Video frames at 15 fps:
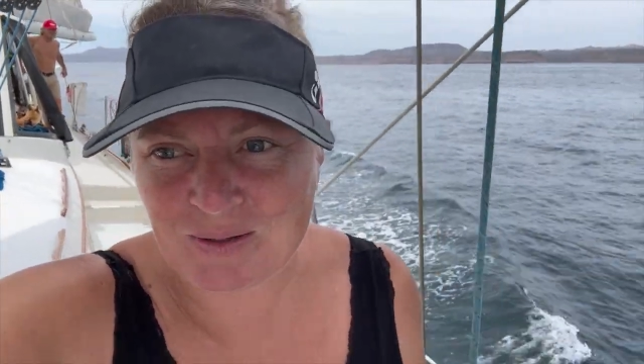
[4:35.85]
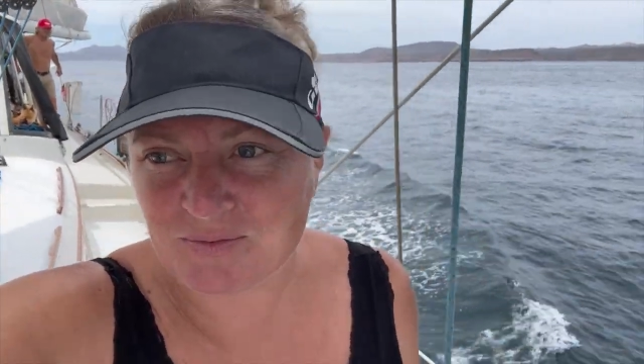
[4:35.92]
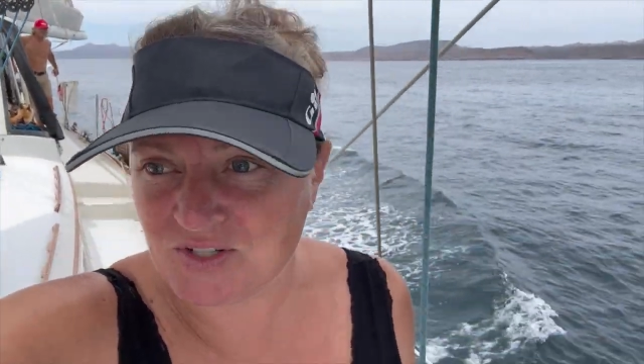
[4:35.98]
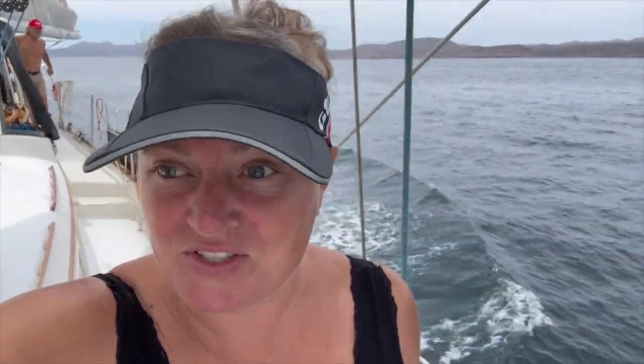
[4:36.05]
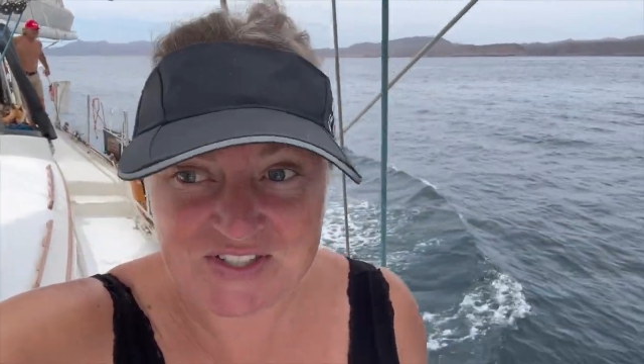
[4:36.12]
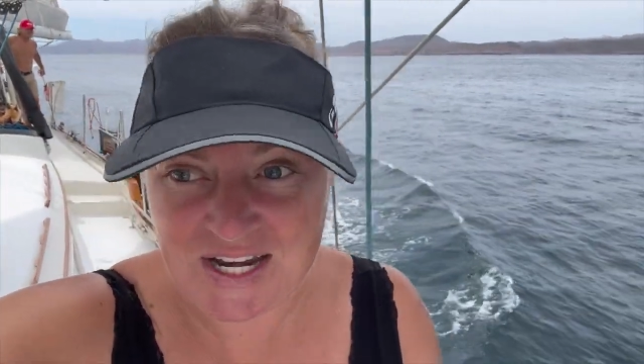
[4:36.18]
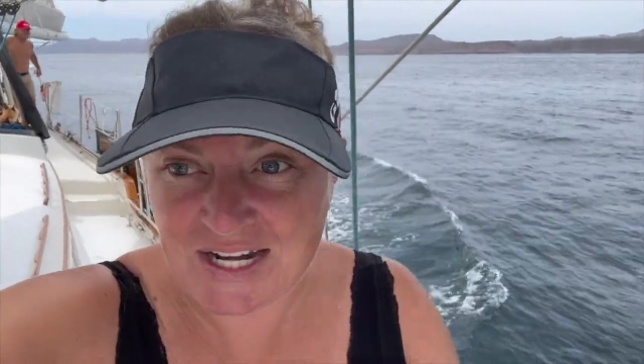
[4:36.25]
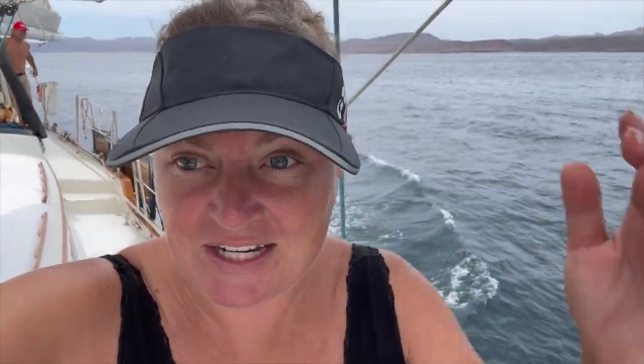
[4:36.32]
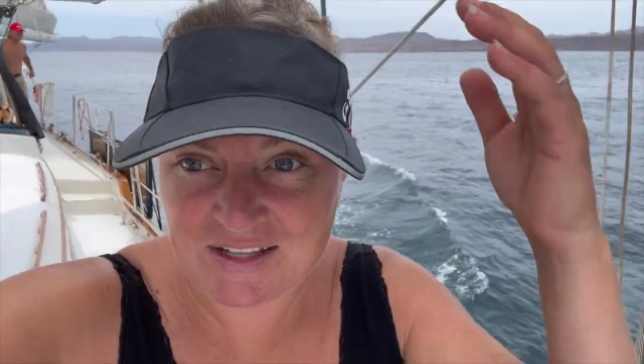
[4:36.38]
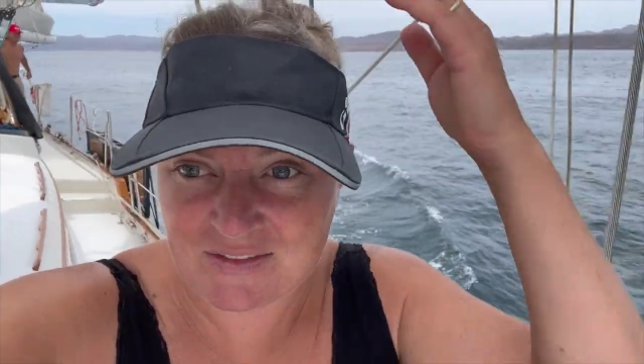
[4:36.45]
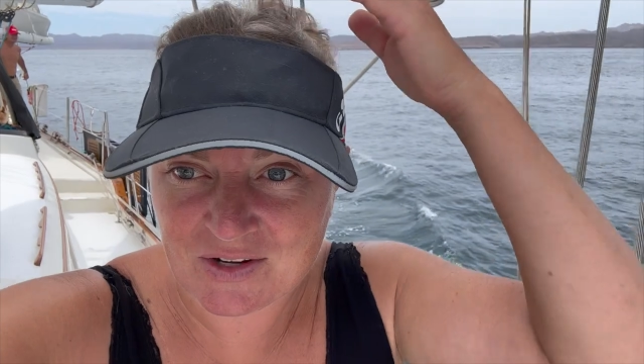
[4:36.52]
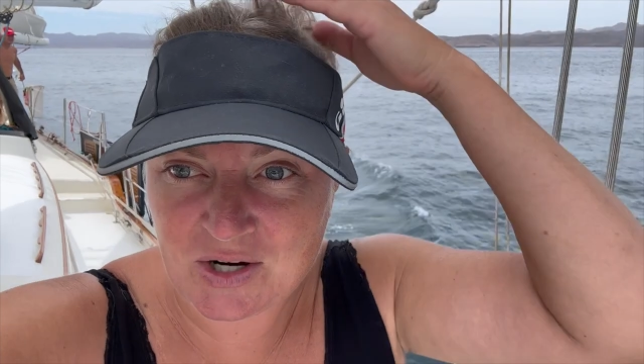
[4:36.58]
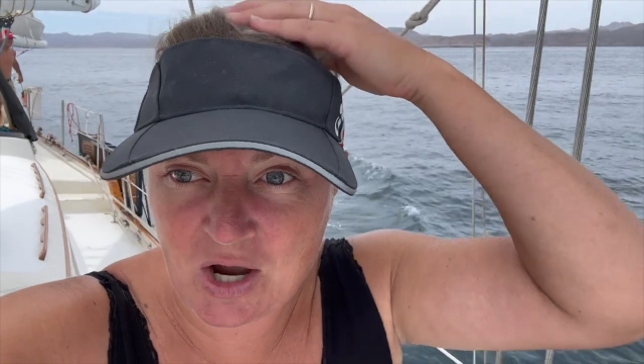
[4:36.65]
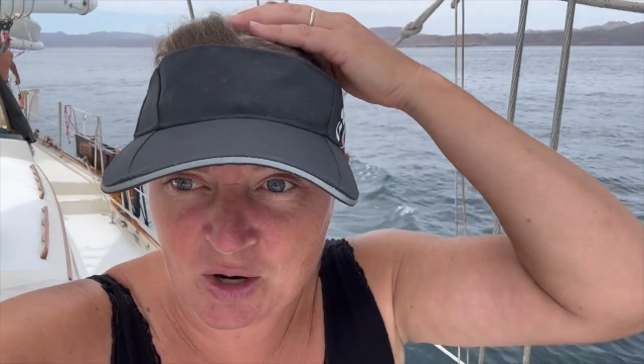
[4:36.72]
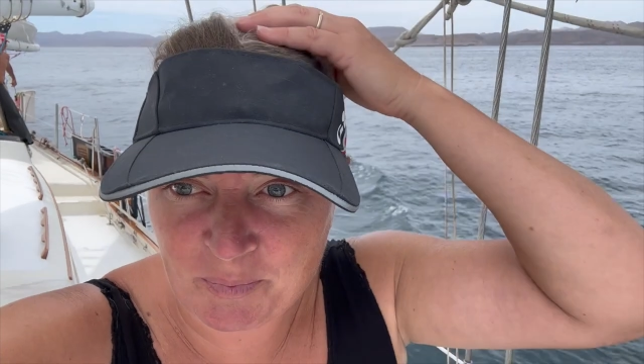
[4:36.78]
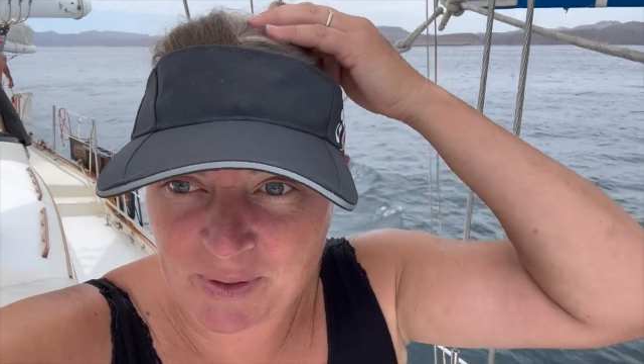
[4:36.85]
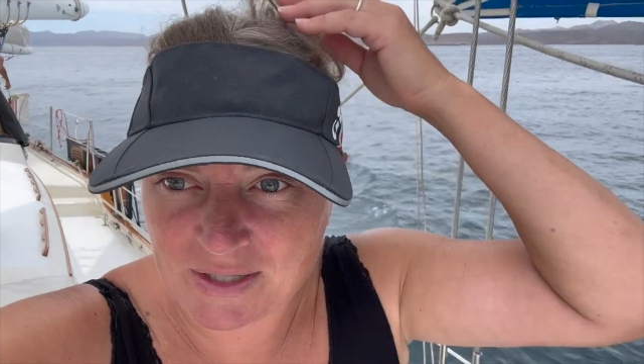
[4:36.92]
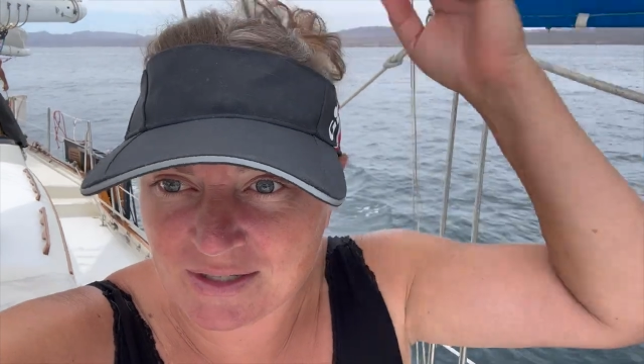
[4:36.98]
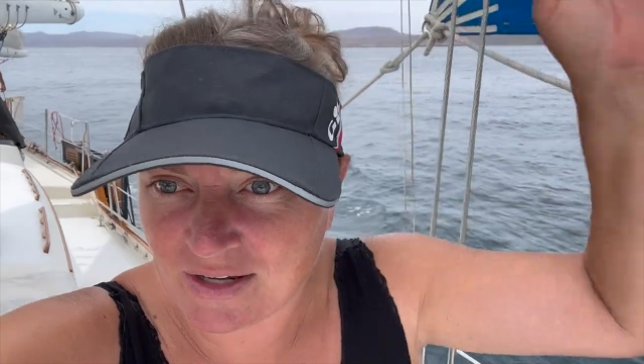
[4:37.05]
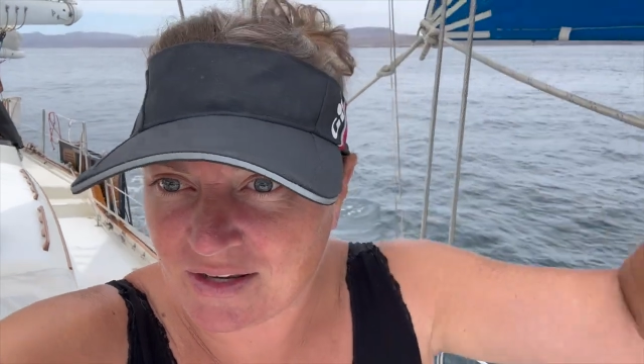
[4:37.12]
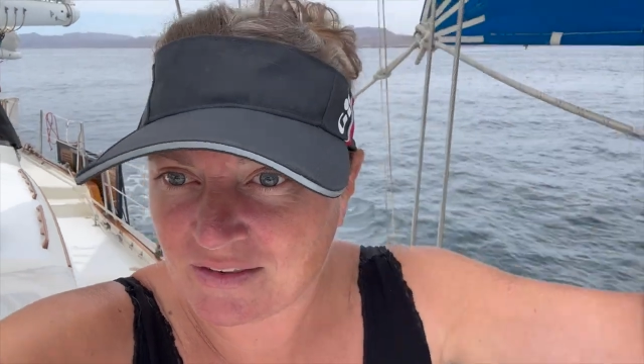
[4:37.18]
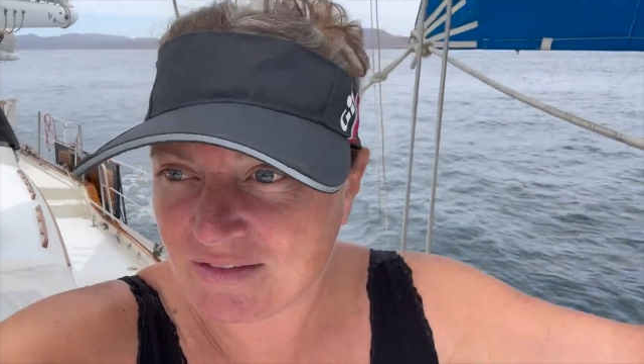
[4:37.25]
I'm just standing in the
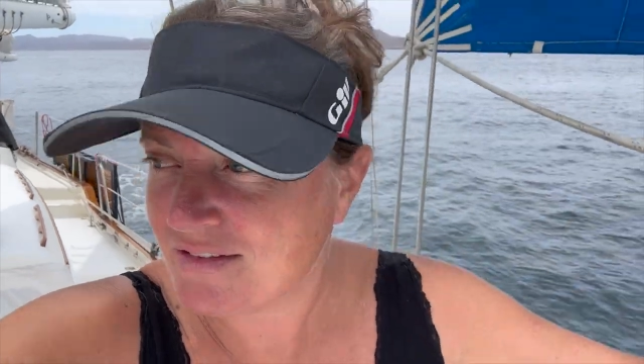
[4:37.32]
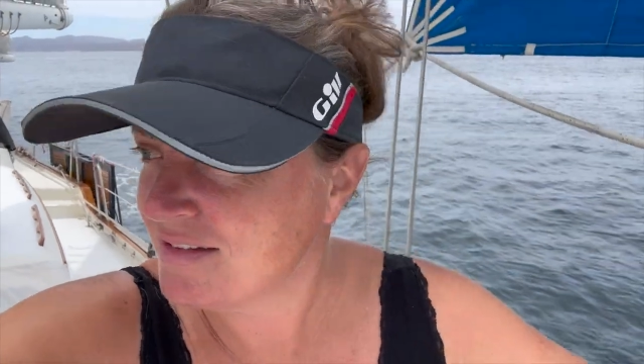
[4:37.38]
cockpit and